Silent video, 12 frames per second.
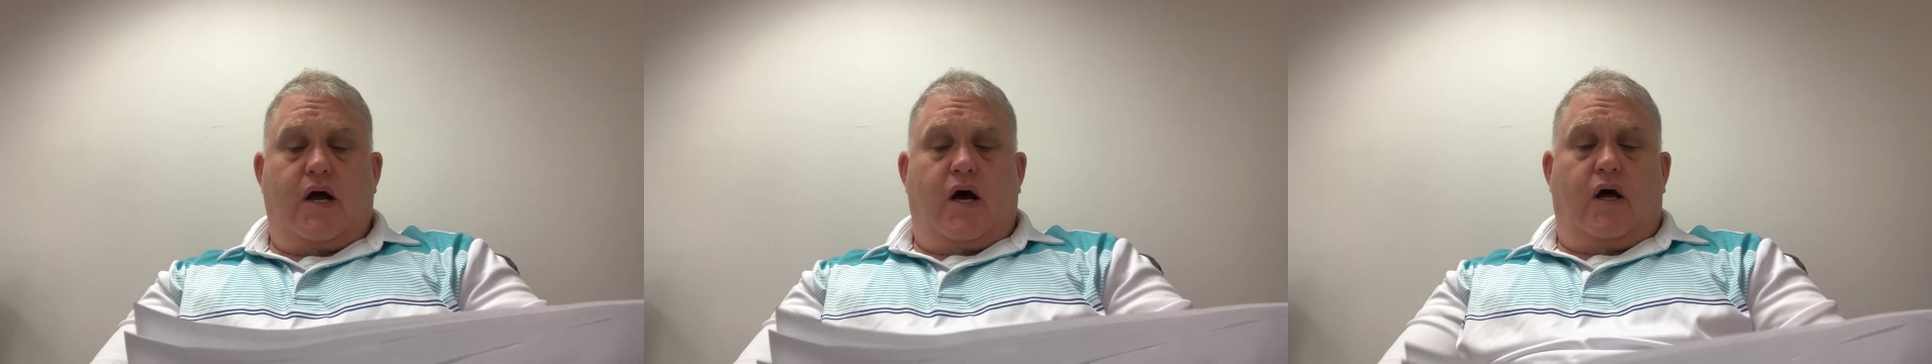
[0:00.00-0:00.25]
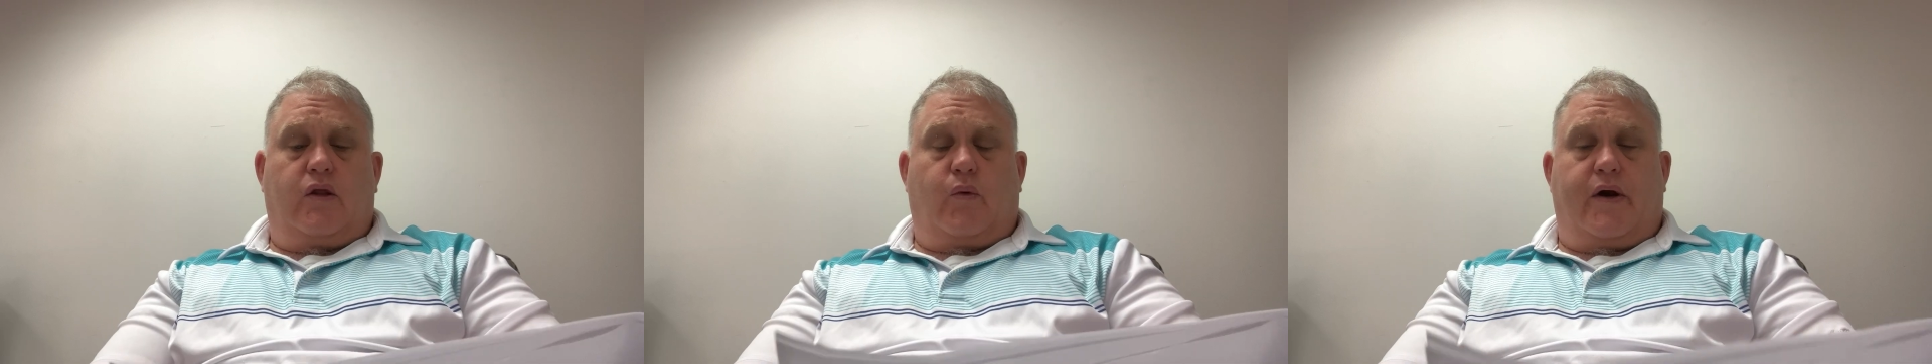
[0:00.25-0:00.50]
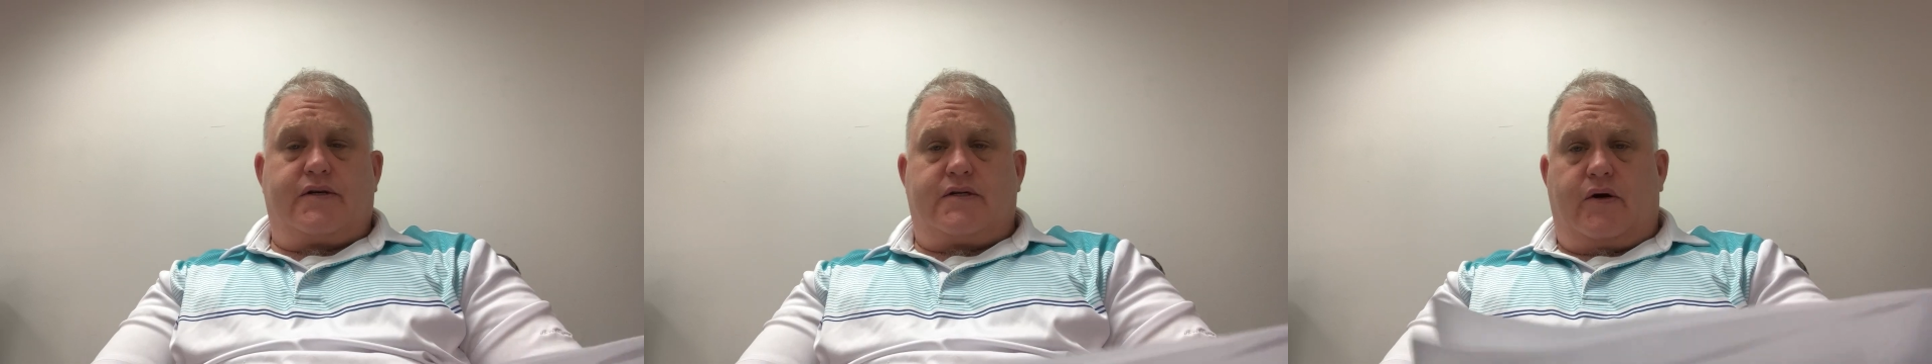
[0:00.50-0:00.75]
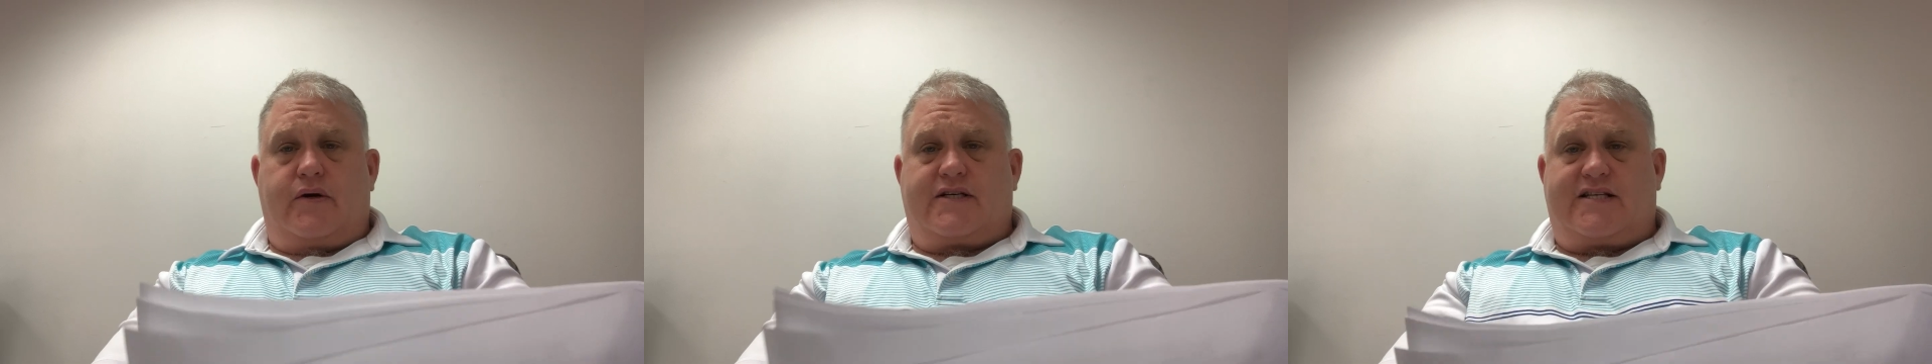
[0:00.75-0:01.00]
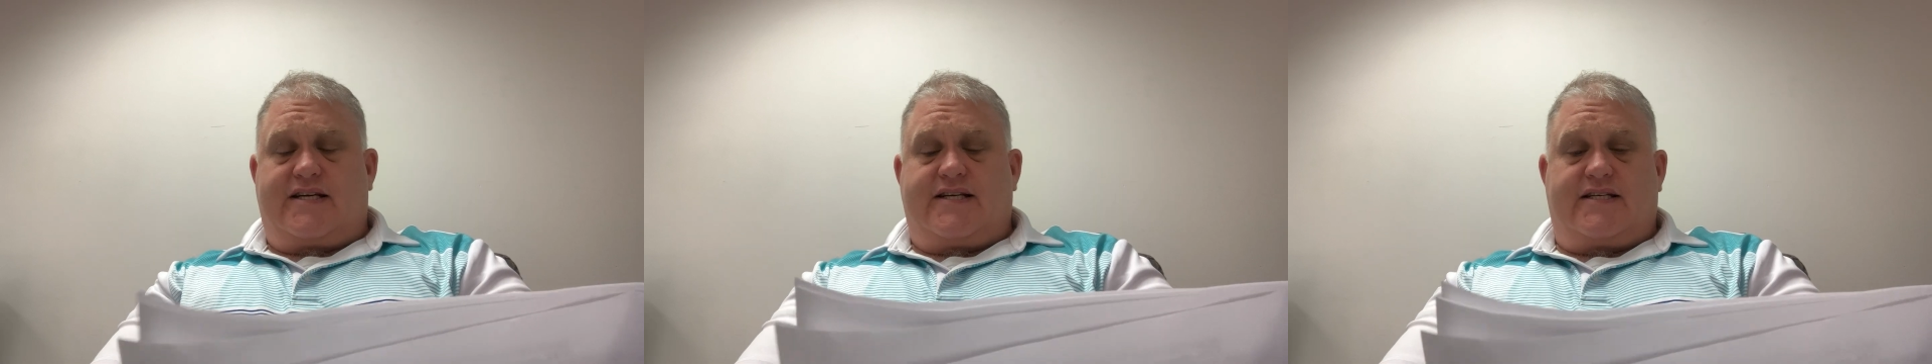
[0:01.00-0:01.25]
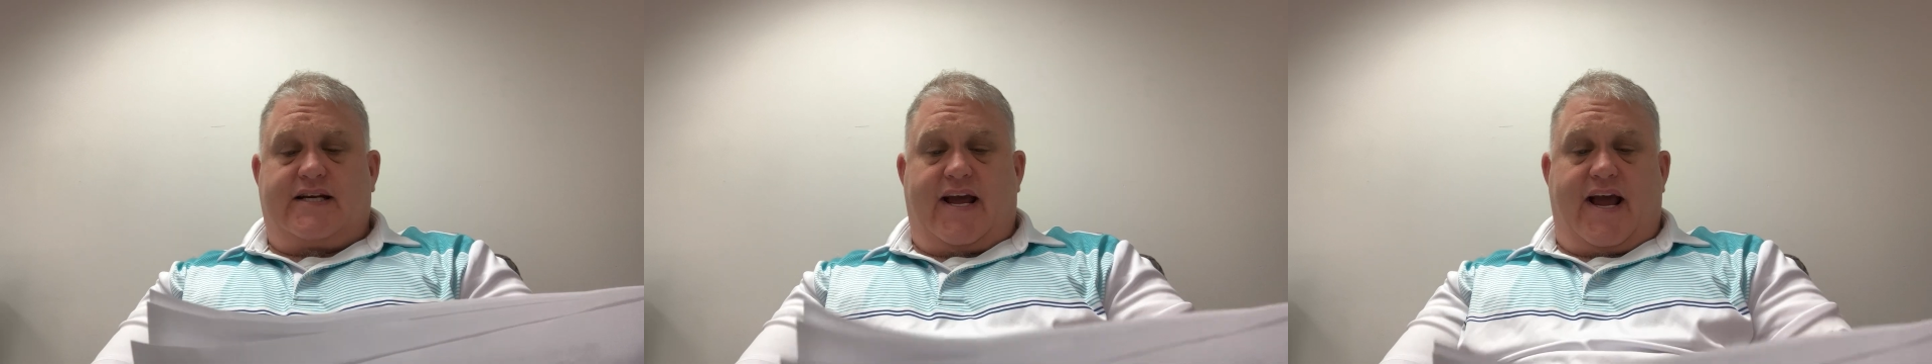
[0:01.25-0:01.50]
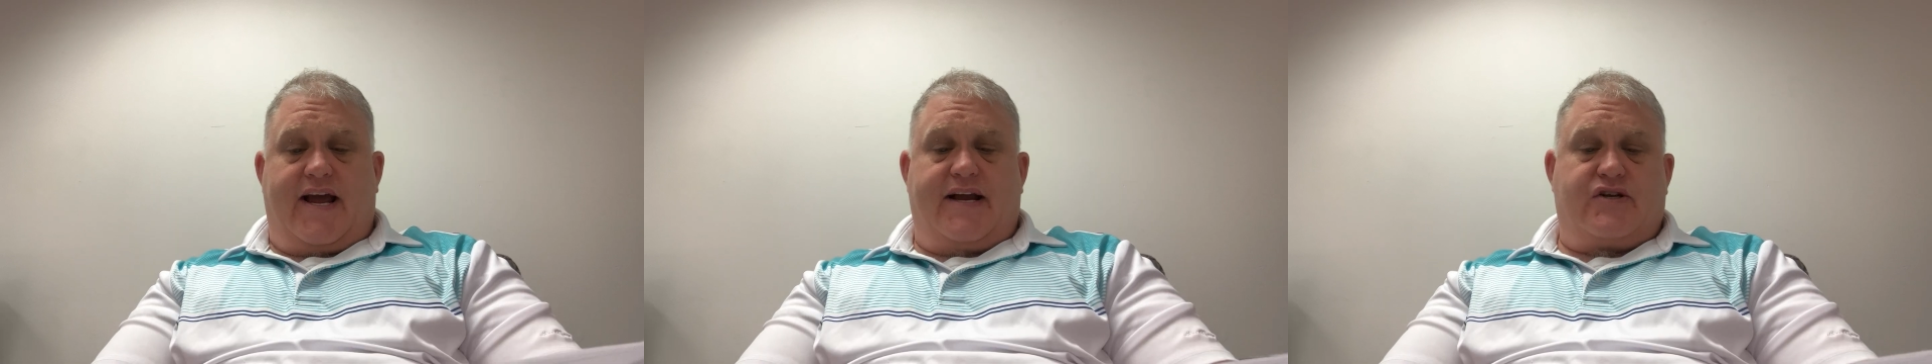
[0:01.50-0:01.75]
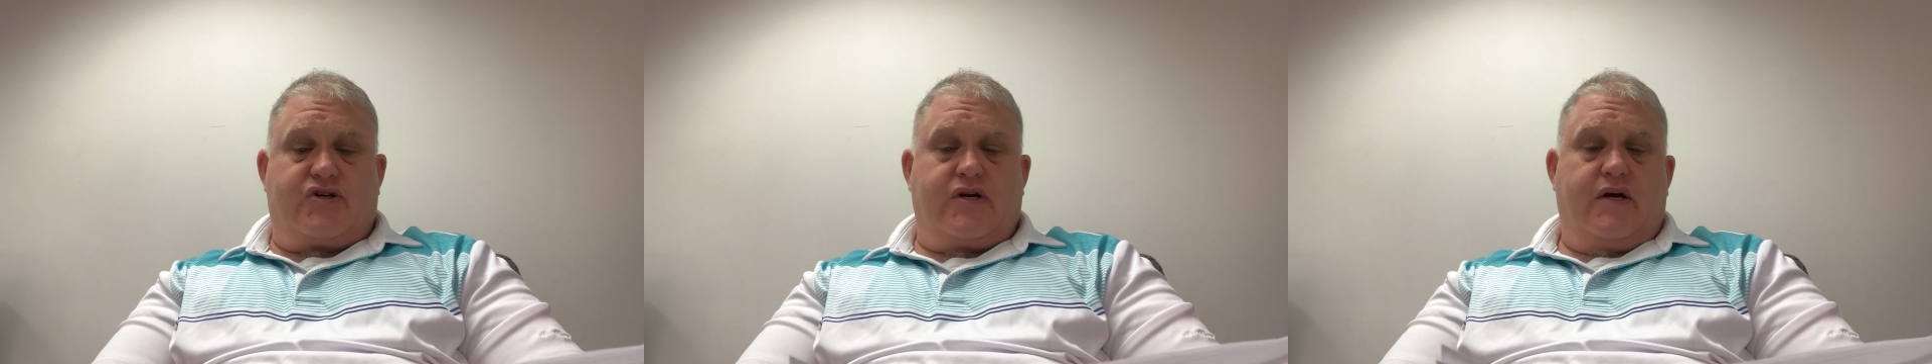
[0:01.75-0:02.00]
otherwise known as
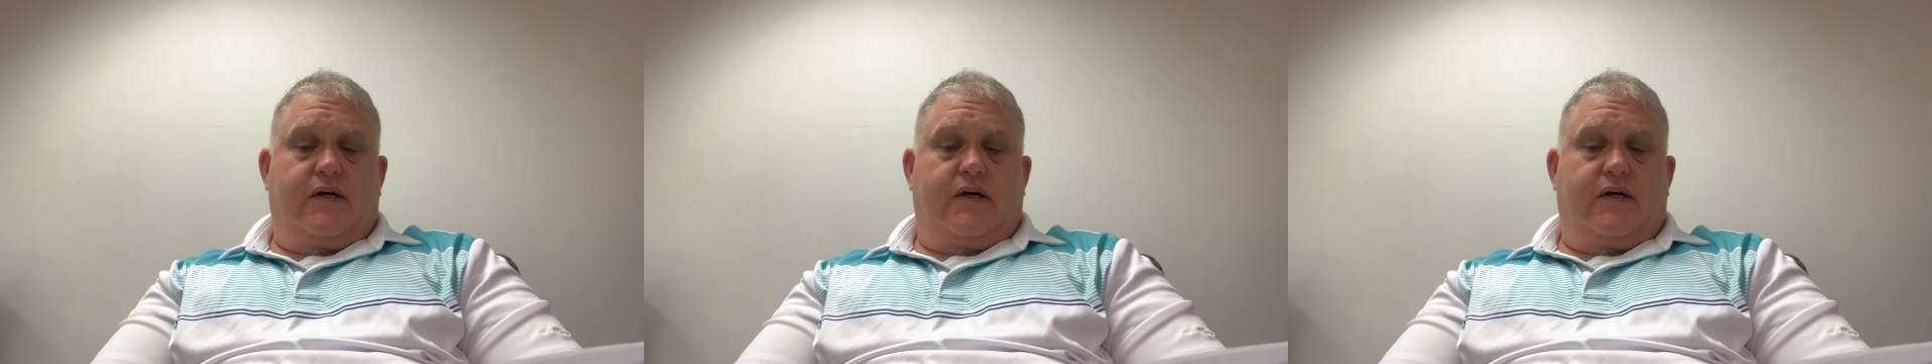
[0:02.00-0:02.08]
CCH,